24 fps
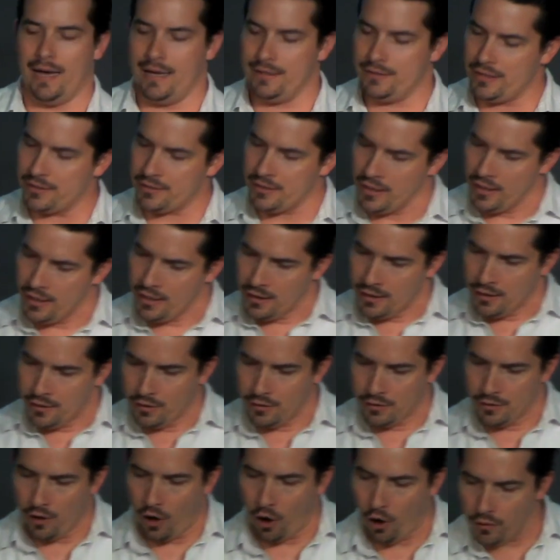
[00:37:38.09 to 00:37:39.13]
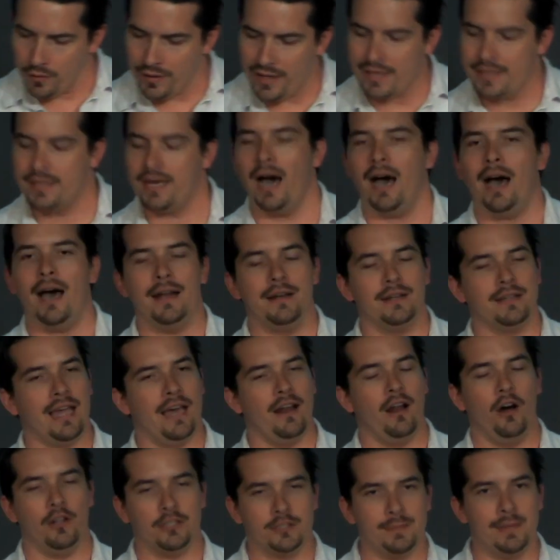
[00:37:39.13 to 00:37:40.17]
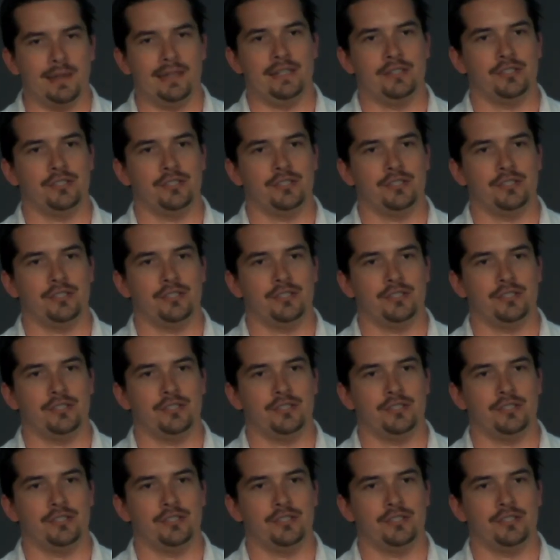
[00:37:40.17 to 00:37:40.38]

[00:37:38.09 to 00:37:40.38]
is only God can ultimately